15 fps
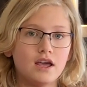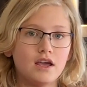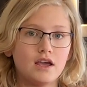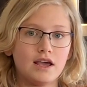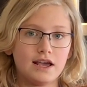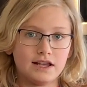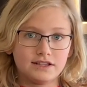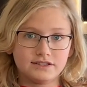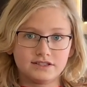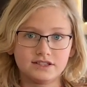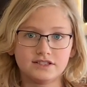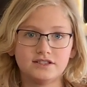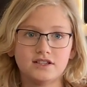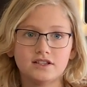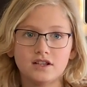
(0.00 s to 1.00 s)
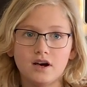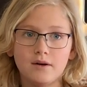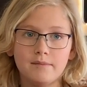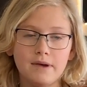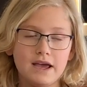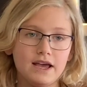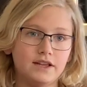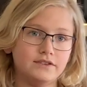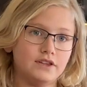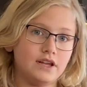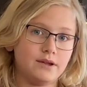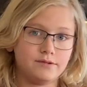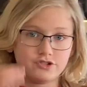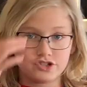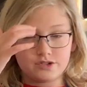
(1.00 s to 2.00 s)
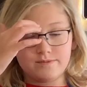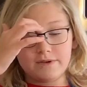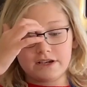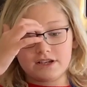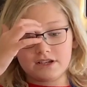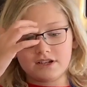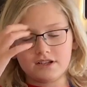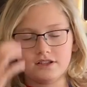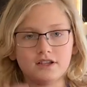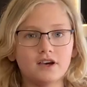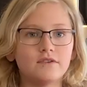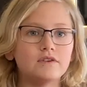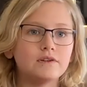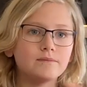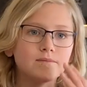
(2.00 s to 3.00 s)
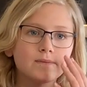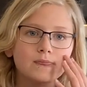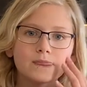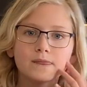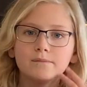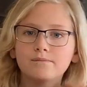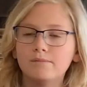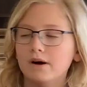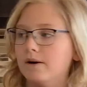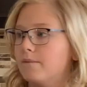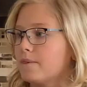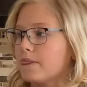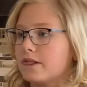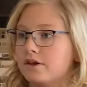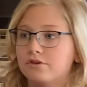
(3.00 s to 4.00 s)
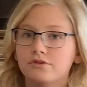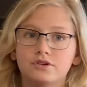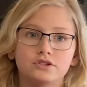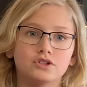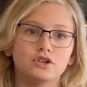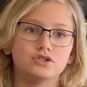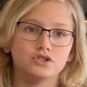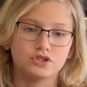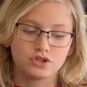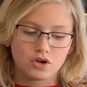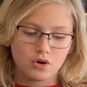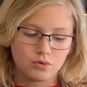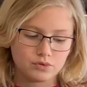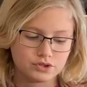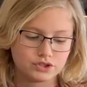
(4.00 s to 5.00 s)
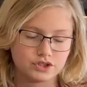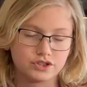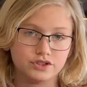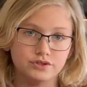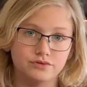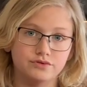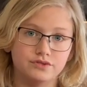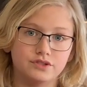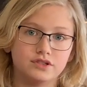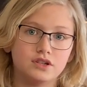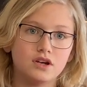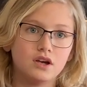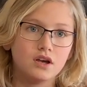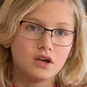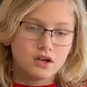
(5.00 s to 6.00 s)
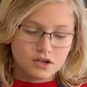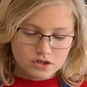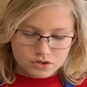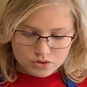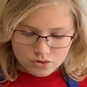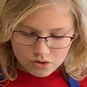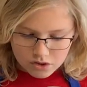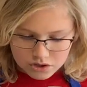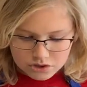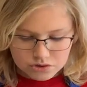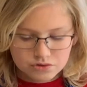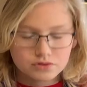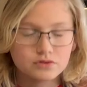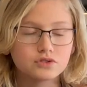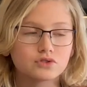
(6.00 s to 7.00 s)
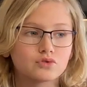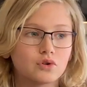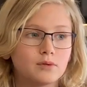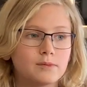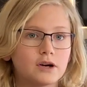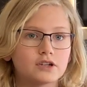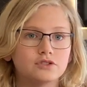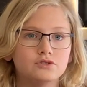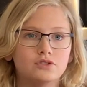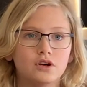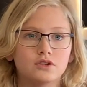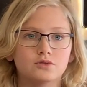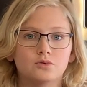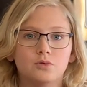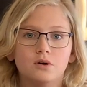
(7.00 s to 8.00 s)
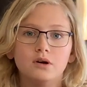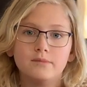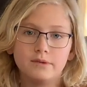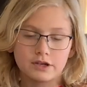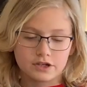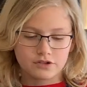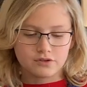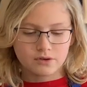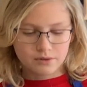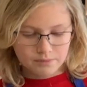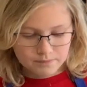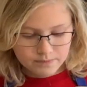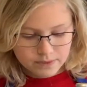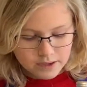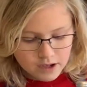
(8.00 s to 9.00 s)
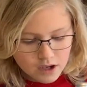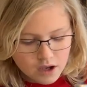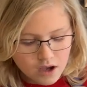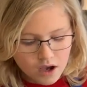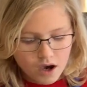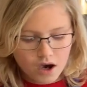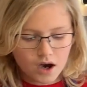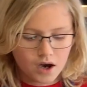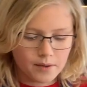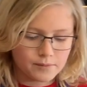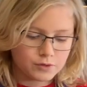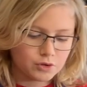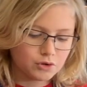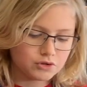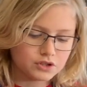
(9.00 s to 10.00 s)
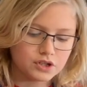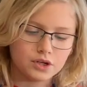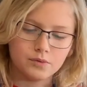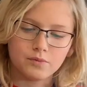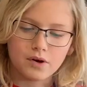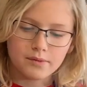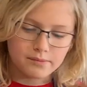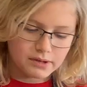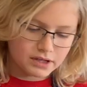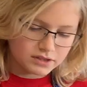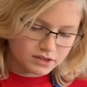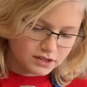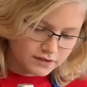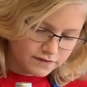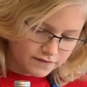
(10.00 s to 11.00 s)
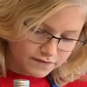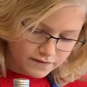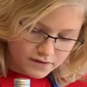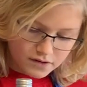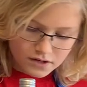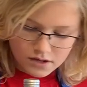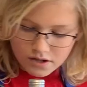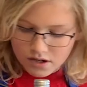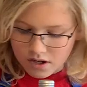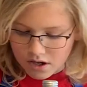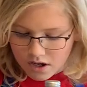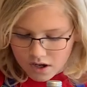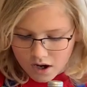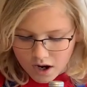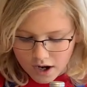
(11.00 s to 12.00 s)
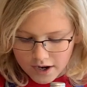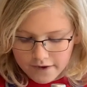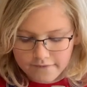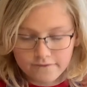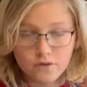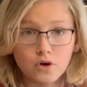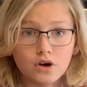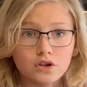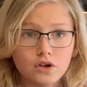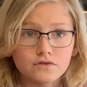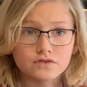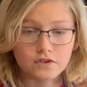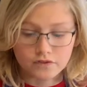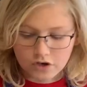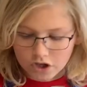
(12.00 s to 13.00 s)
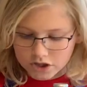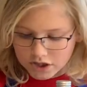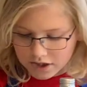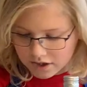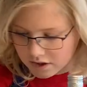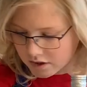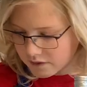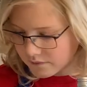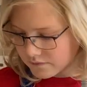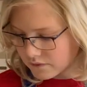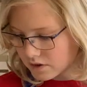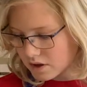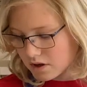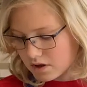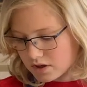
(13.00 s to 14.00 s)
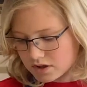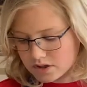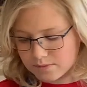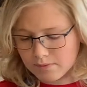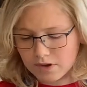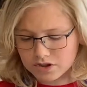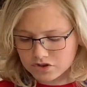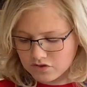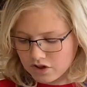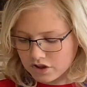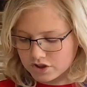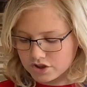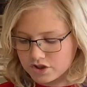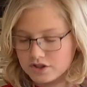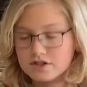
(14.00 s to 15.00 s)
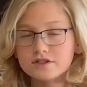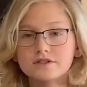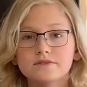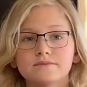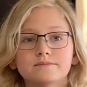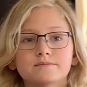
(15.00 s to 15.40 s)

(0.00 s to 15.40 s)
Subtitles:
and seasoning them and then just baking it in the oven. But you can always use store-bought croutons or make your own. You only need 1 bay leaf. I have 4 cloves of garlic, some mozzarella cheese.